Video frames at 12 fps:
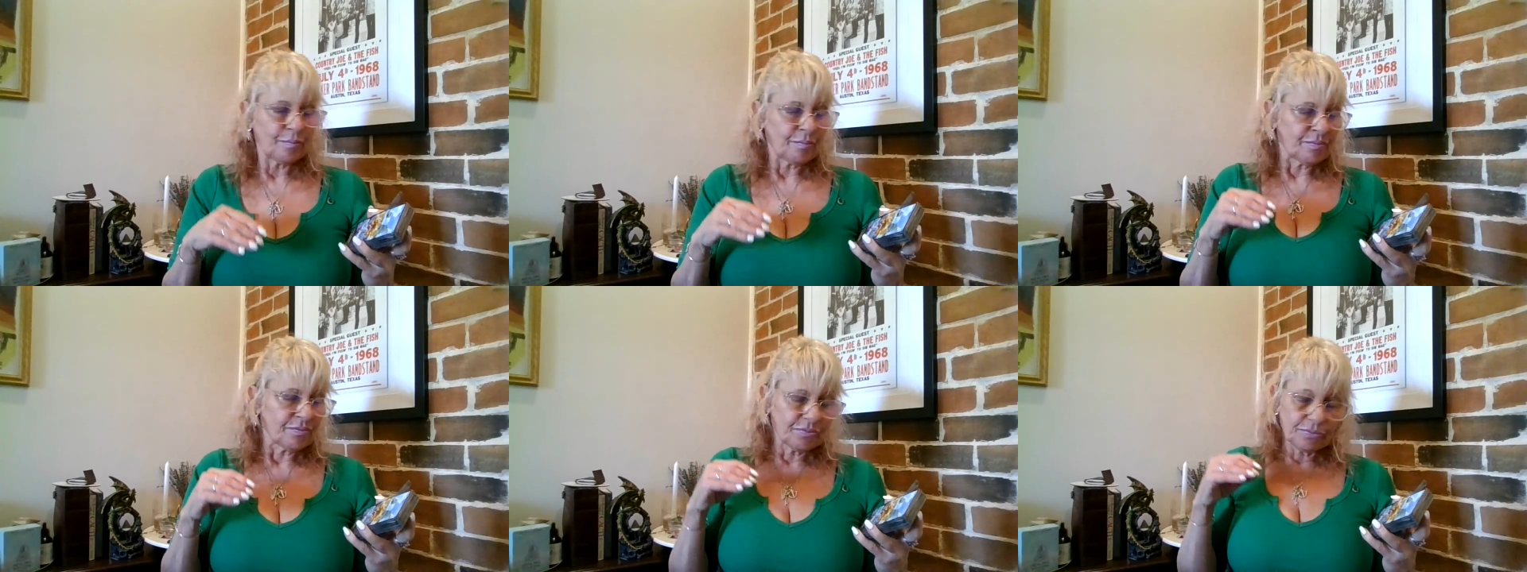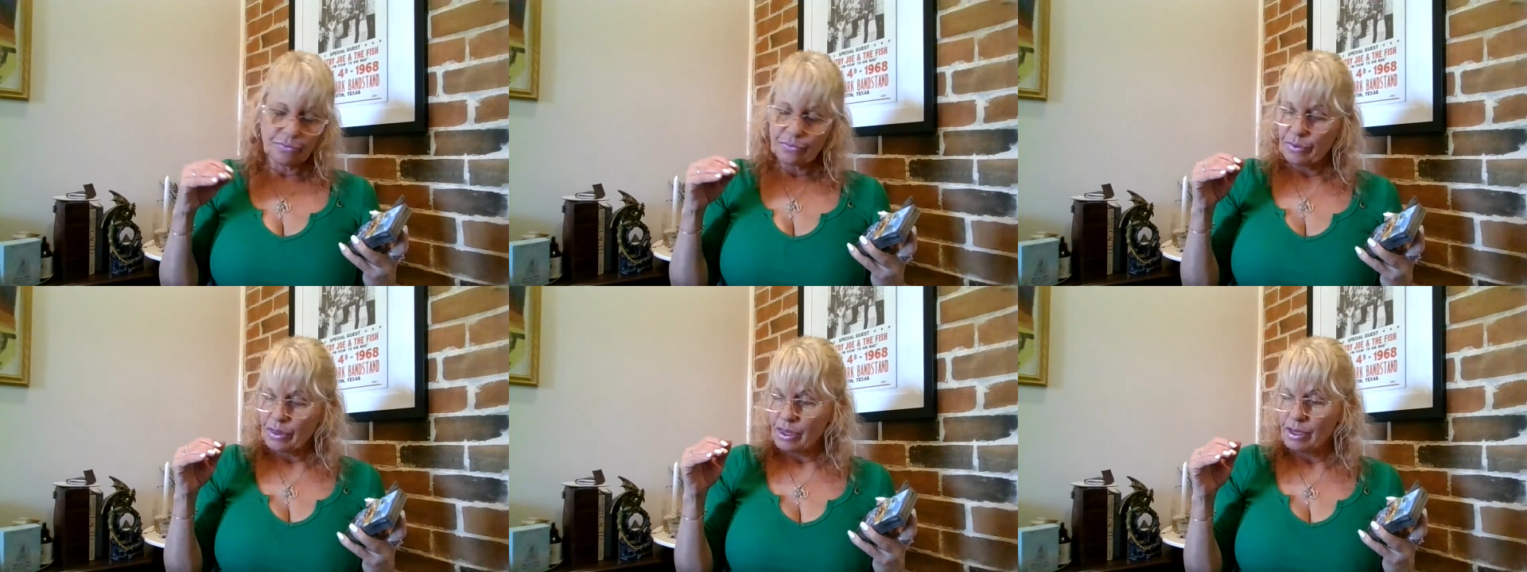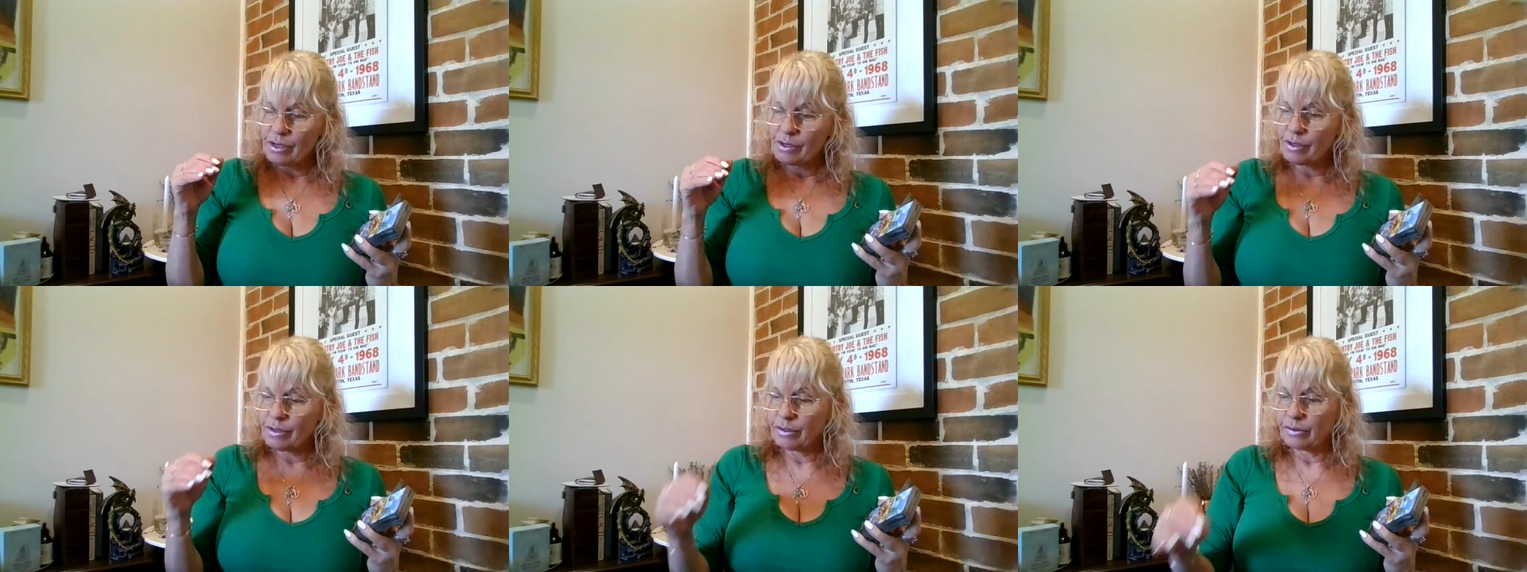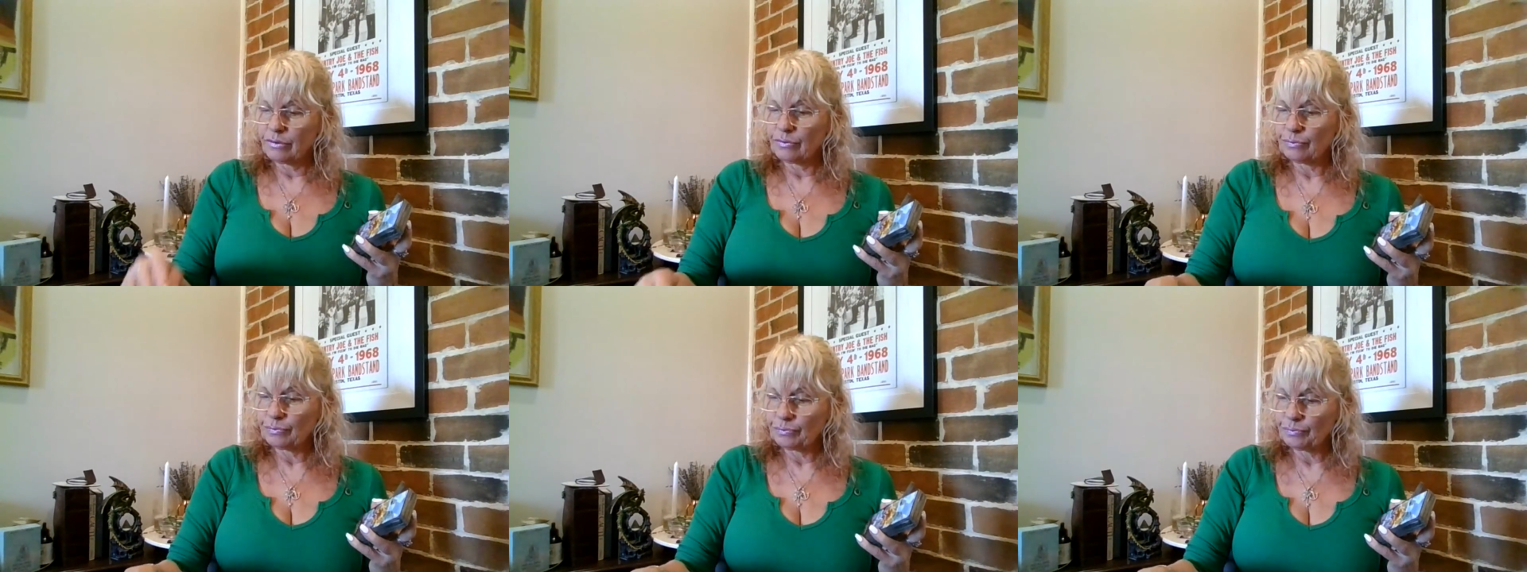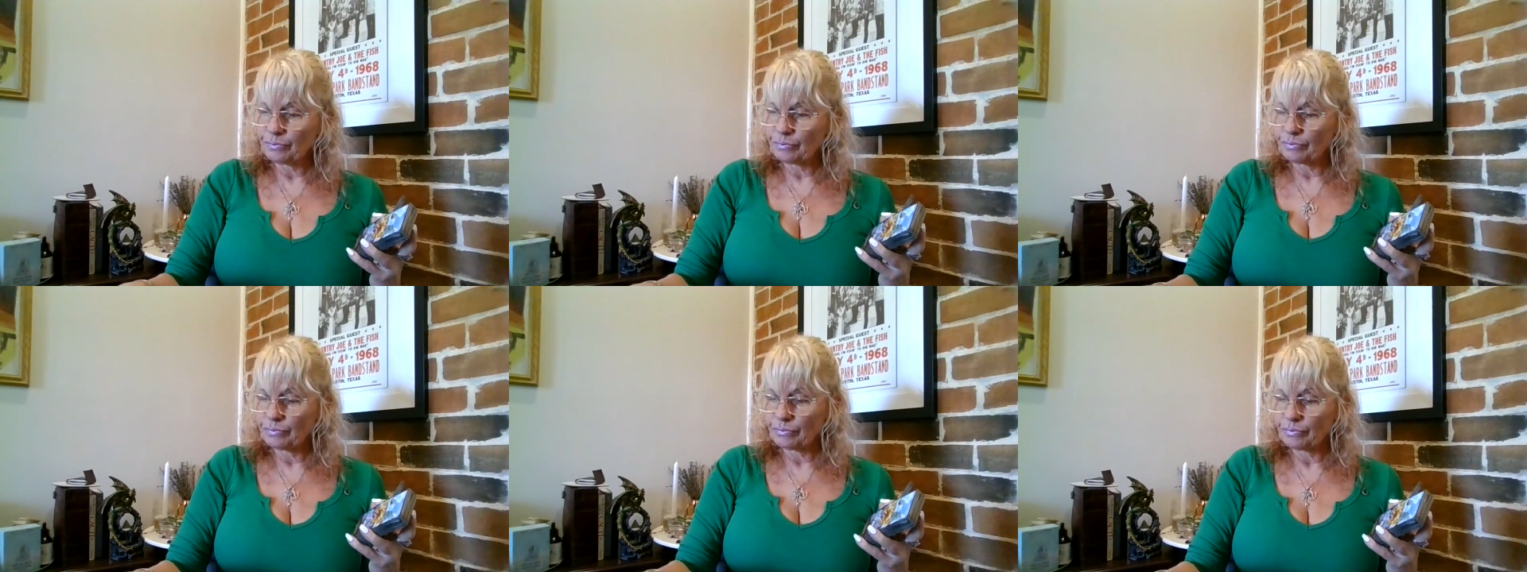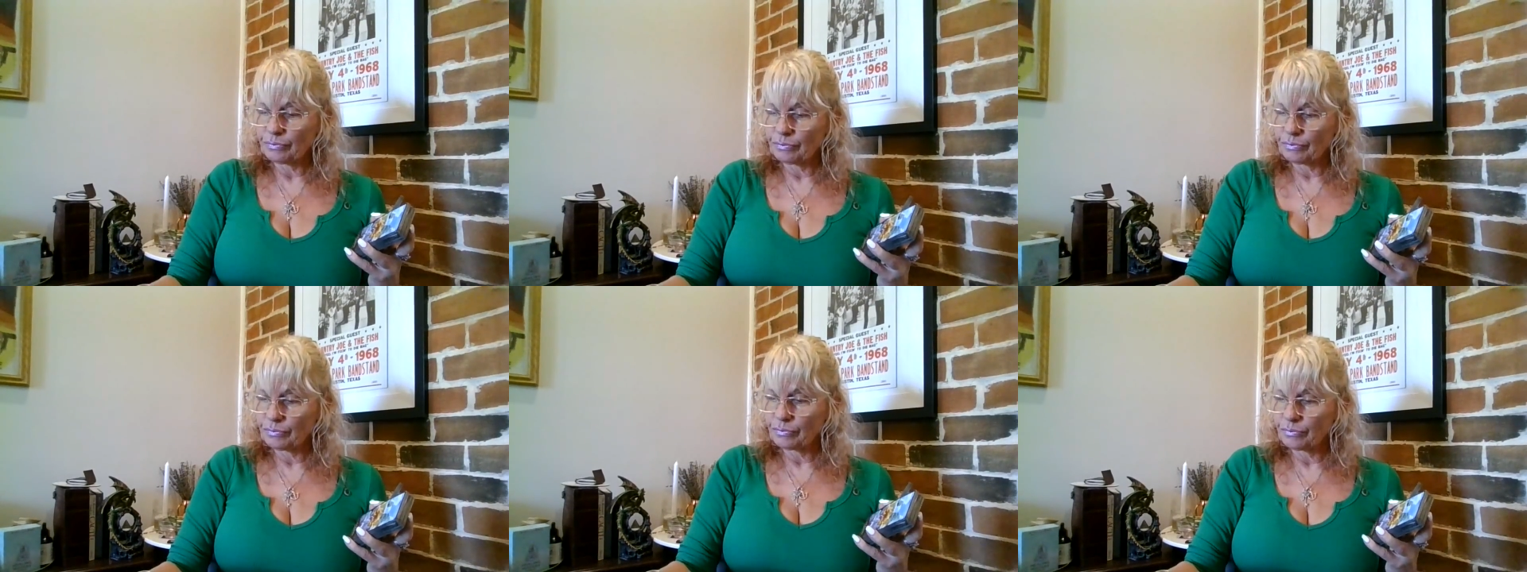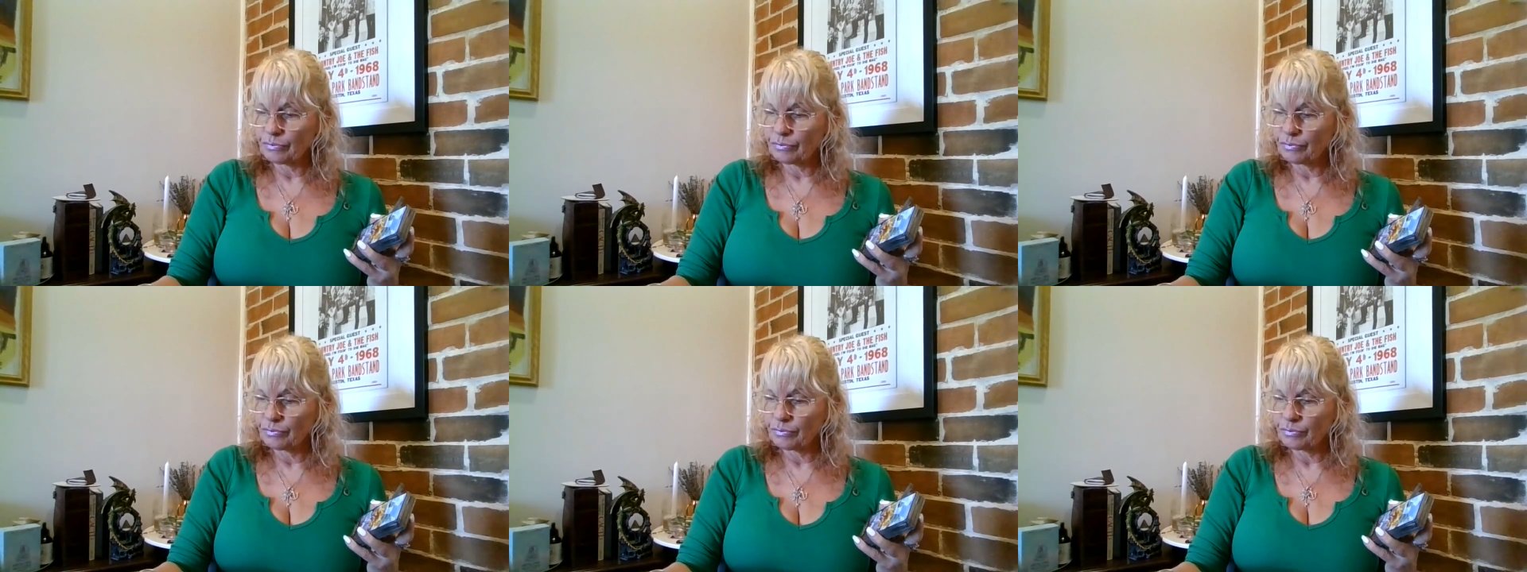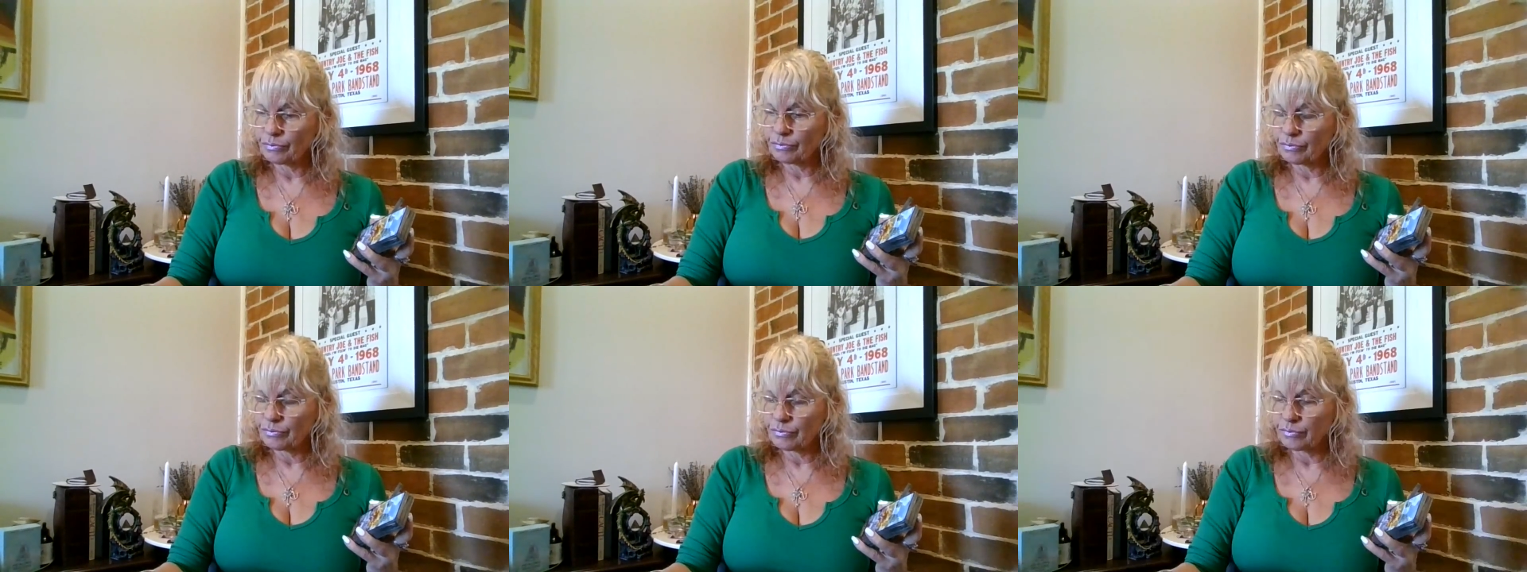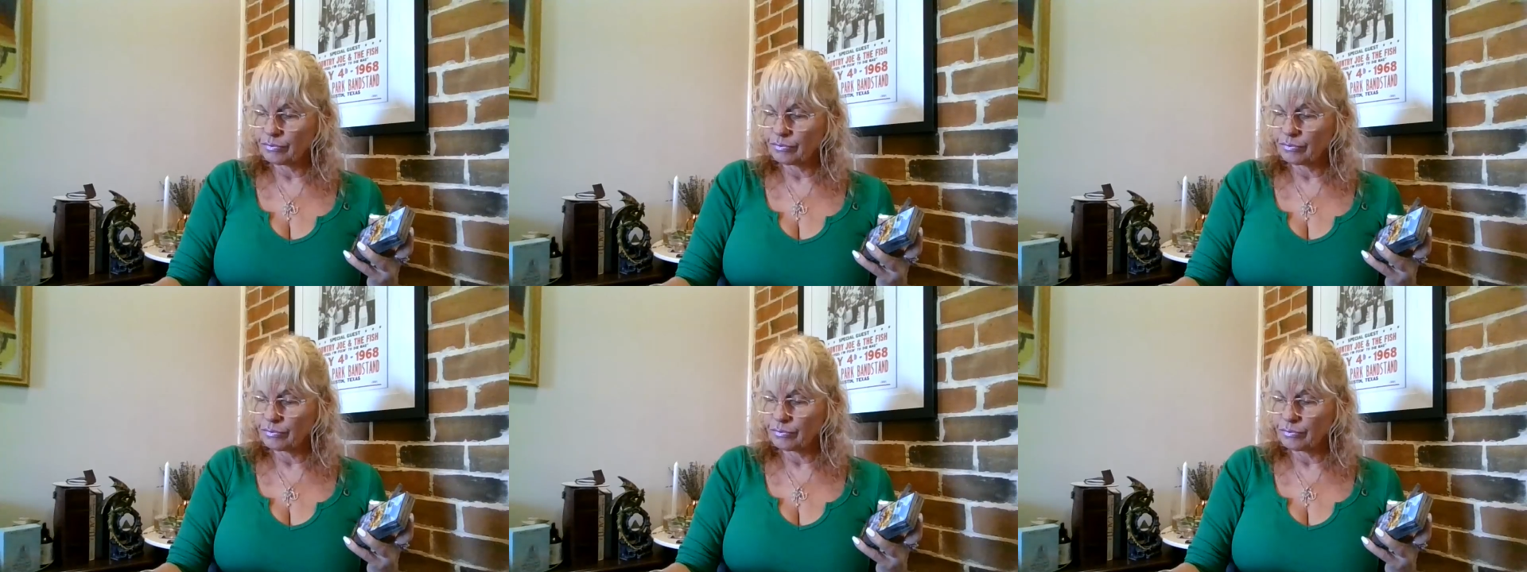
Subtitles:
No one is speaking in this clip.